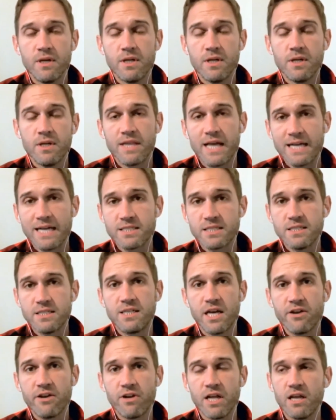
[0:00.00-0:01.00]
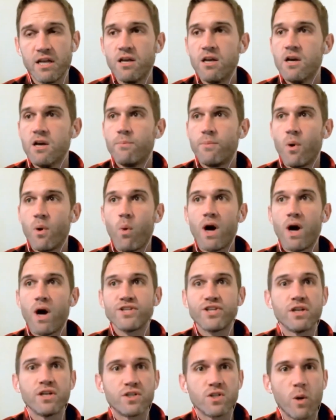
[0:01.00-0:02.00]
That's integrity. But watching
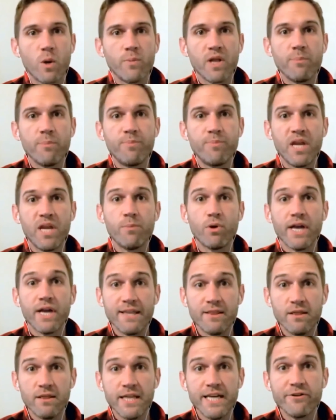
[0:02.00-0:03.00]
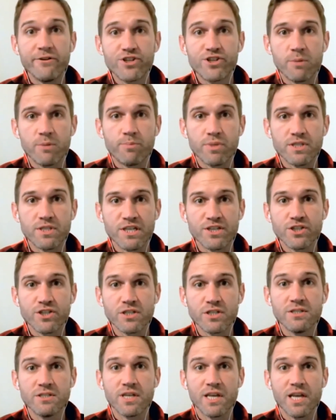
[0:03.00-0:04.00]
so many people in leadership
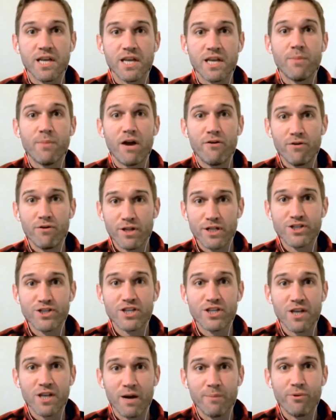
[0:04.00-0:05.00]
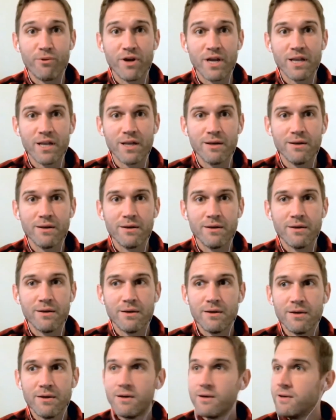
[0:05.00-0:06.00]
positions in my religious upbringing
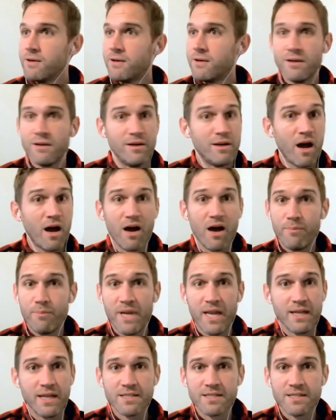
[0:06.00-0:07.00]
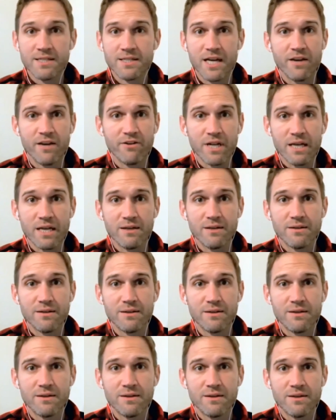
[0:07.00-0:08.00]
not be in integrity.
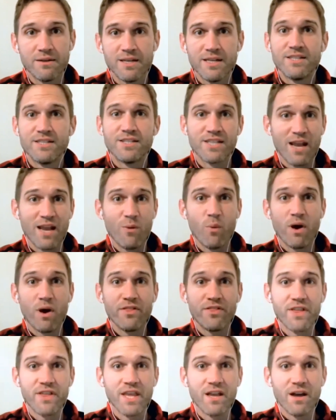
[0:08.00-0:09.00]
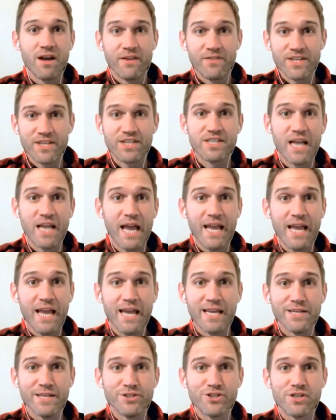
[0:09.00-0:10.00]
Say one thing on the
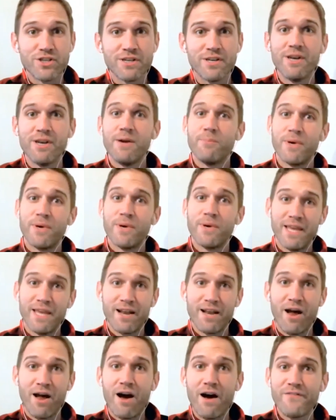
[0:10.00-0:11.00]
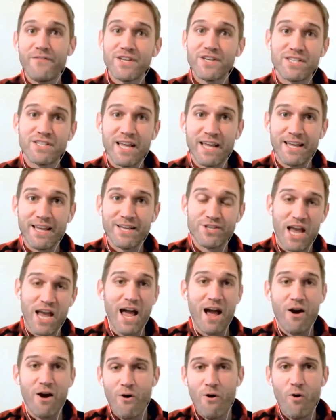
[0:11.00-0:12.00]
stage, but then off the stage at
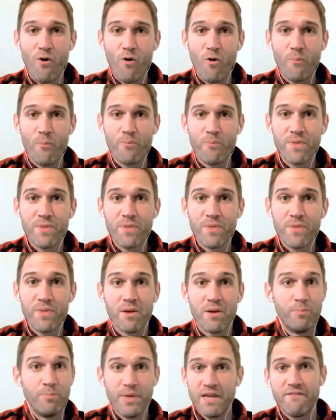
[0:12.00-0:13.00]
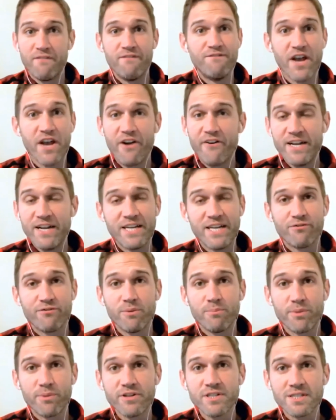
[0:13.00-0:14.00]
home be a very different
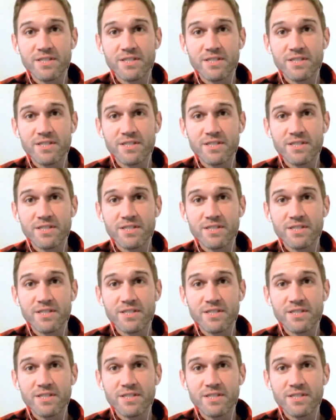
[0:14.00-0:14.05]
person.